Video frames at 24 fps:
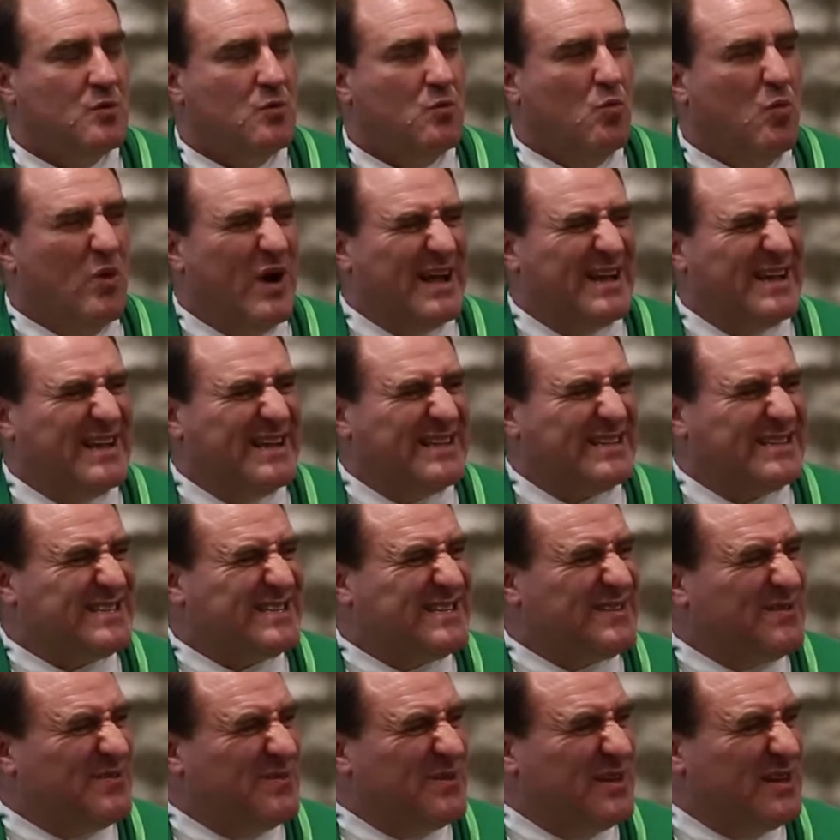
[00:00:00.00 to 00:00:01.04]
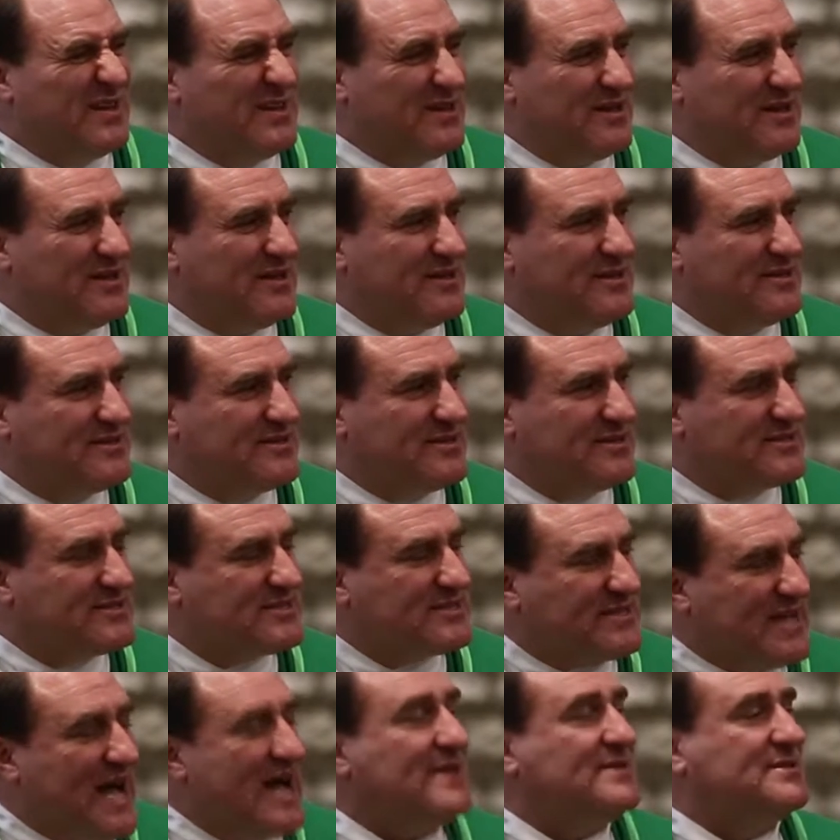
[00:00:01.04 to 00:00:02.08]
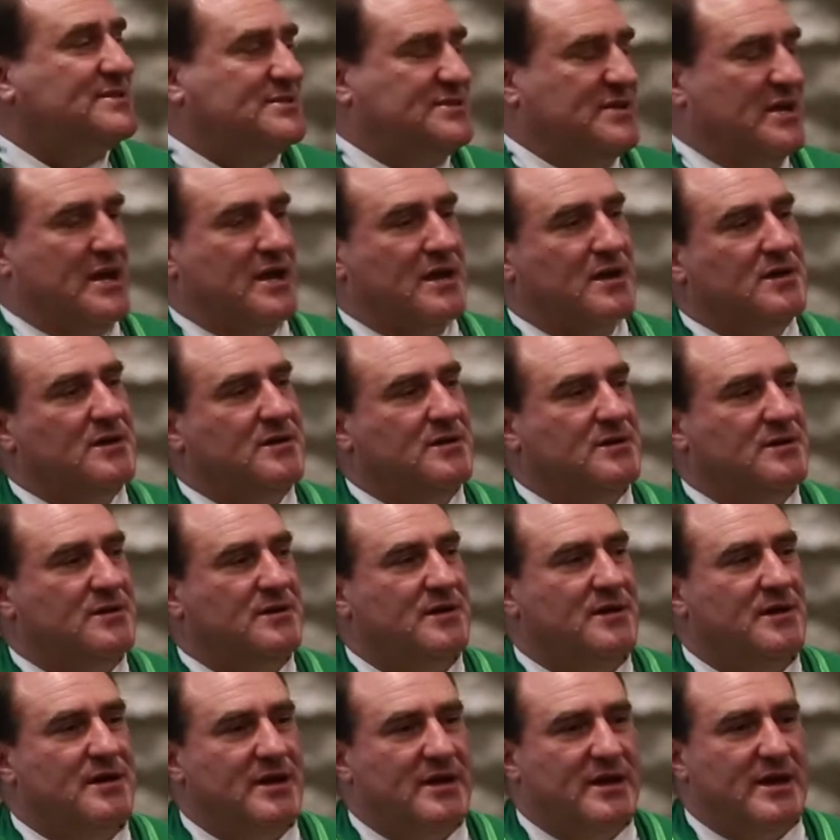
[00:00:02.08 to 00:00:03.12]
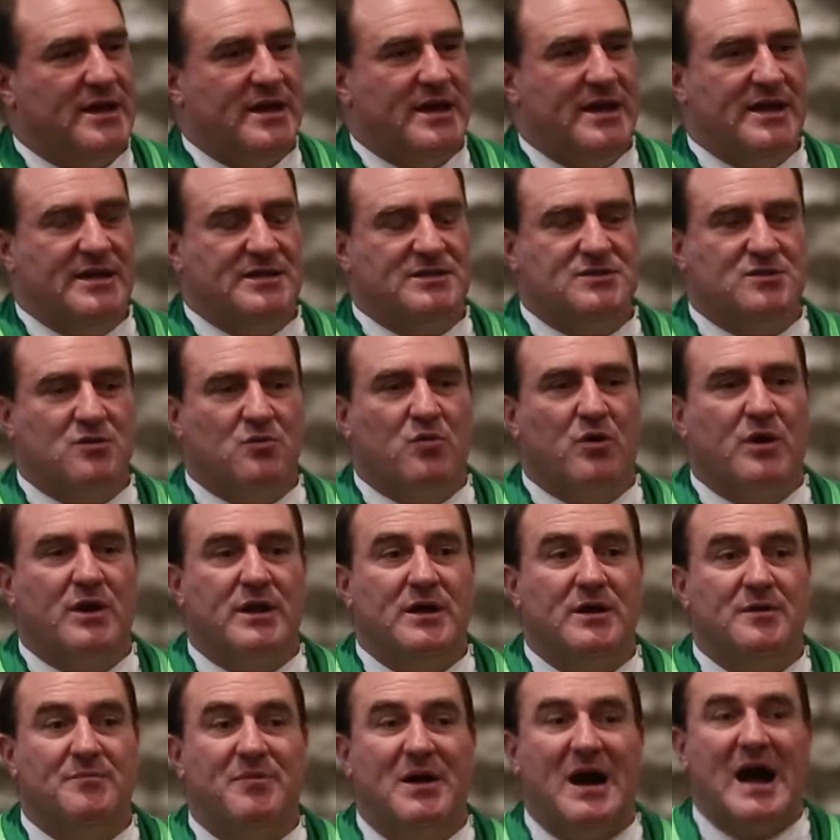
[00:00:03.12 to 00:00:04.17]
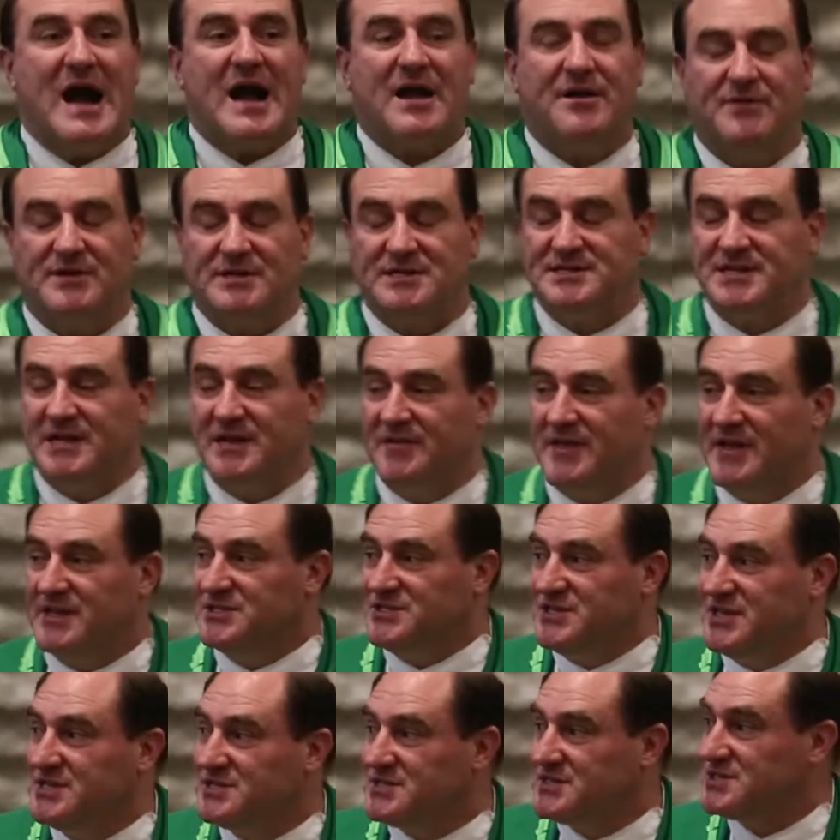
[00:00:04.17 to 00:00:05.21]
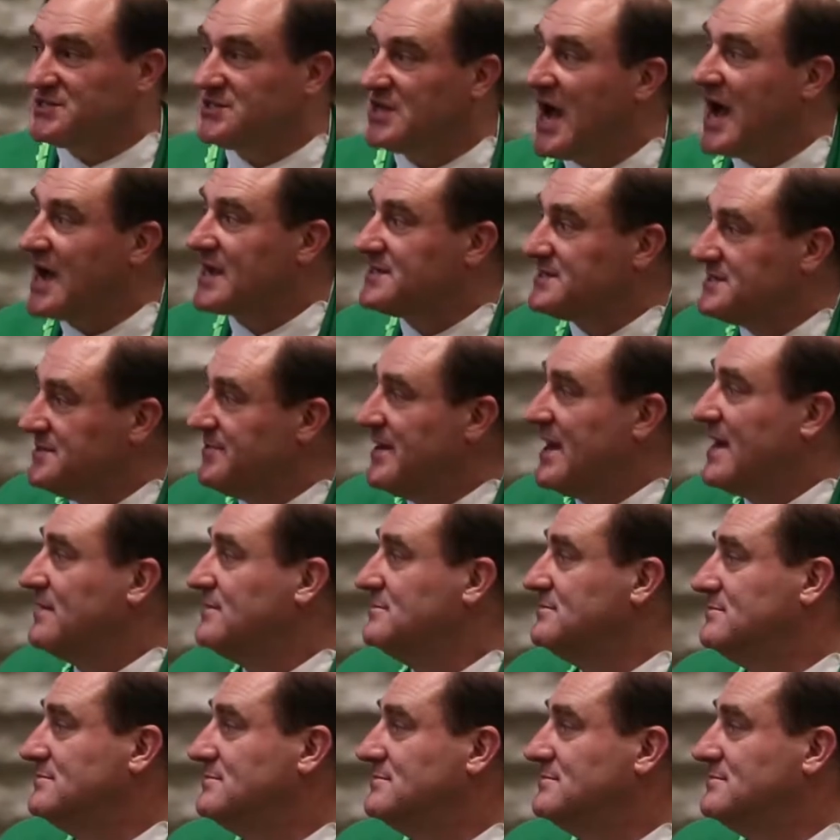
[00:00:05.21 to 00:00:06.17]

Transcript: What is disgusting is the word hypocrisy that Jesus talks about.